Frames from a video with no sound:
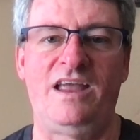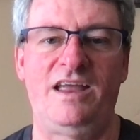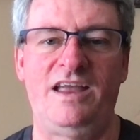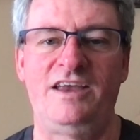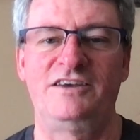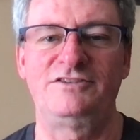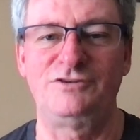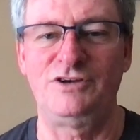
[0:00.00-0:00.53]

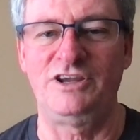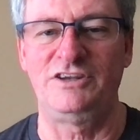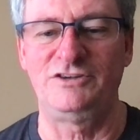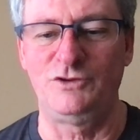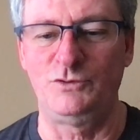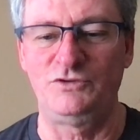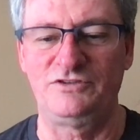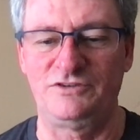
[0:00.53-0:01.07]
as you get
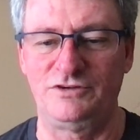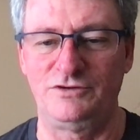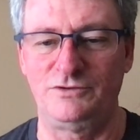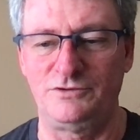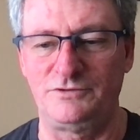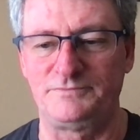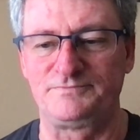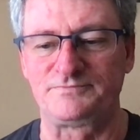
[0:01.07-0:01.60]
used
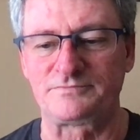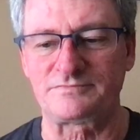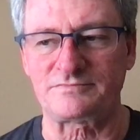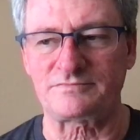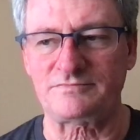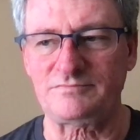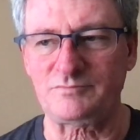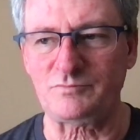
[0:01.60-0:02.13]
to
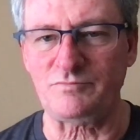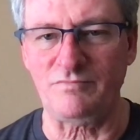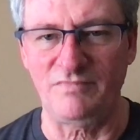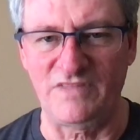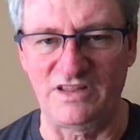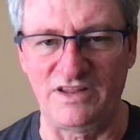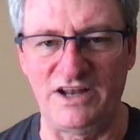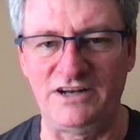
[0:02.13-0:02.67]

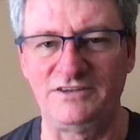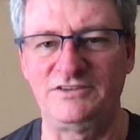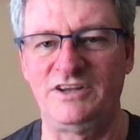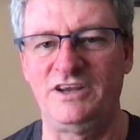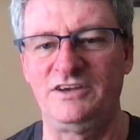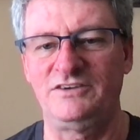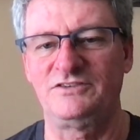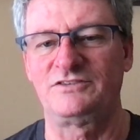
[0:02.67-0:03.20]
letting
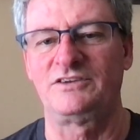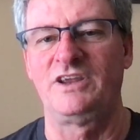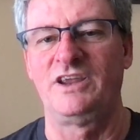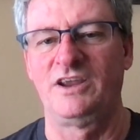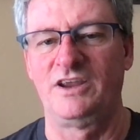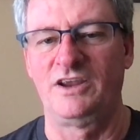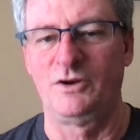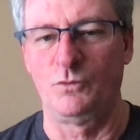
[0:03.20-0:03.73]
things
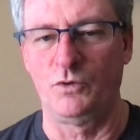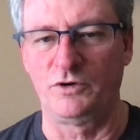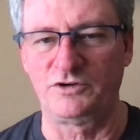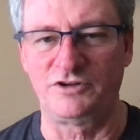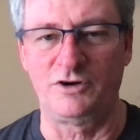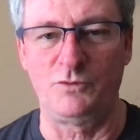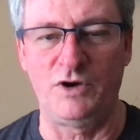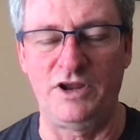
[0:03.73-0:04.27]
work
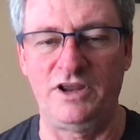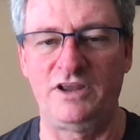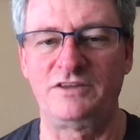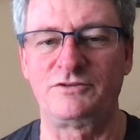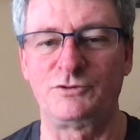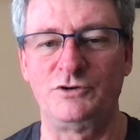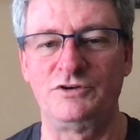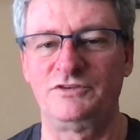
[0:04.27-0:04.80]
their way
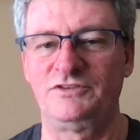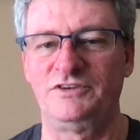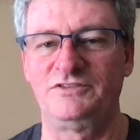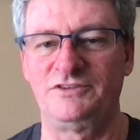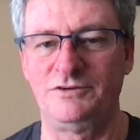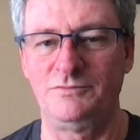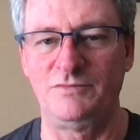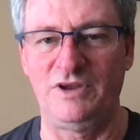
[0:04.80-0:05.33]
through your
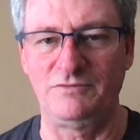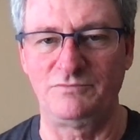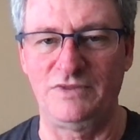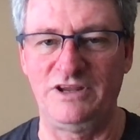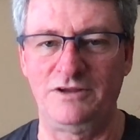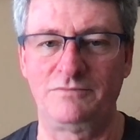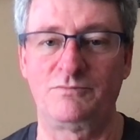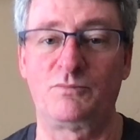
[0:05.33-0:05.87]
system and
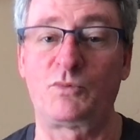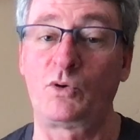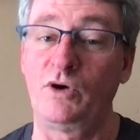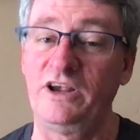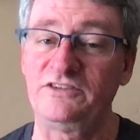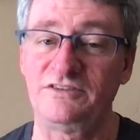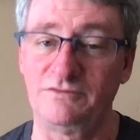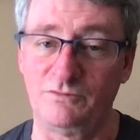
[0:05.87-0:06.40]
being
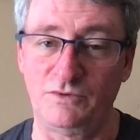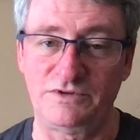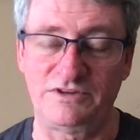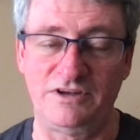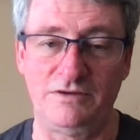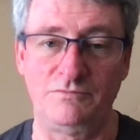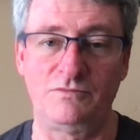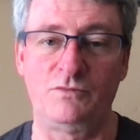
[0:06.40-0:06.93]
present with
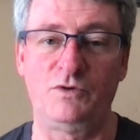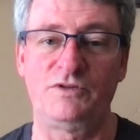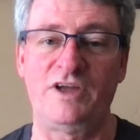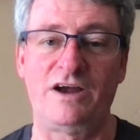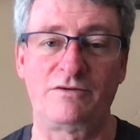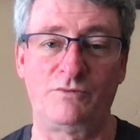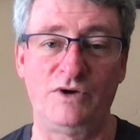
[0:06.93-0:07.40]
them without